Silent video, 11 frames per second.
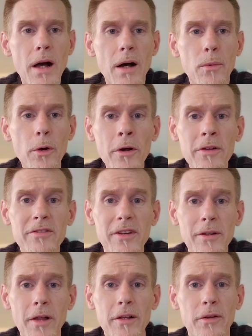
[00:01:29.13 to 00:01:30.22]
We're going to
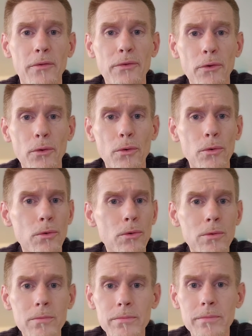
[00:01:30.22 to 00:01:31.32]
see like the
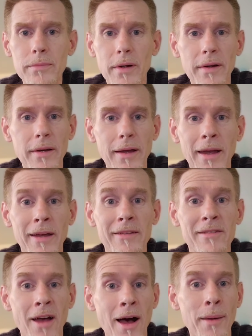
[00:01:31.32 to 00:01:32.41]
full
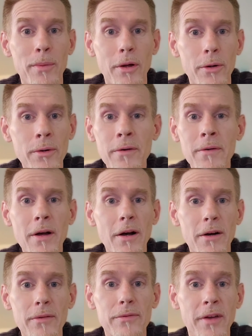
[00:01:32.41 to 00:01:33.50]
ensemble
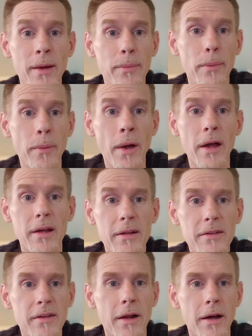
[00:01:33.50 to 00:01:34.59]
of Tampa Bay
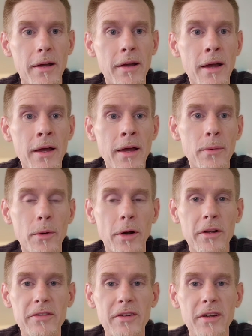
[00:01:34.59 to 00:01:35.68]
tonight. We're
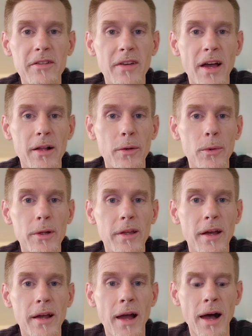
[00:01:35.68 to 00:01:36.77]
going to see exactly what
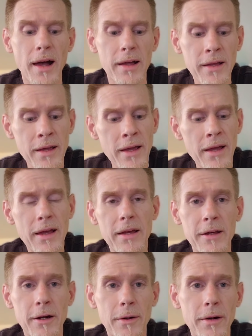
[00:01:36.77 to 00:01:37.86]
they got,
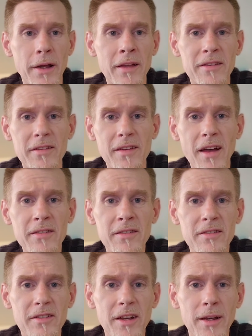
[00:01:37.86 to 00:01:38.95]
against a
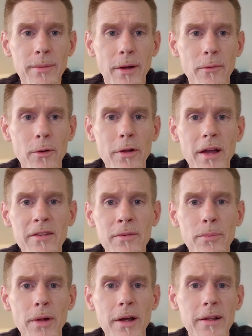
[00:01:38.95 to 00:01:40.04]
Texans team that really
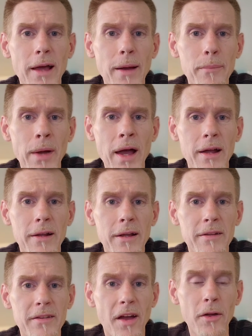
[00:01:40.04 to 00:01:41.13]
hasn't played that bad.
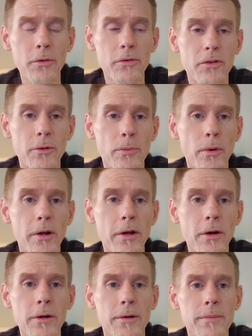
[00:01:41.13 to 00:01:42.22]
And Taylor's looked pretty
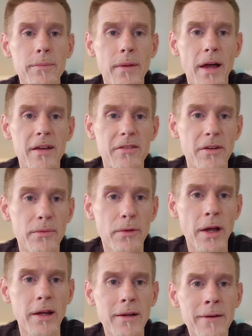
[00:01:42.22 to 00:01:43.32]
good as of
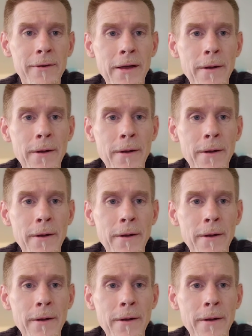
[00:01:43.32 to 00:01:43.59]
late.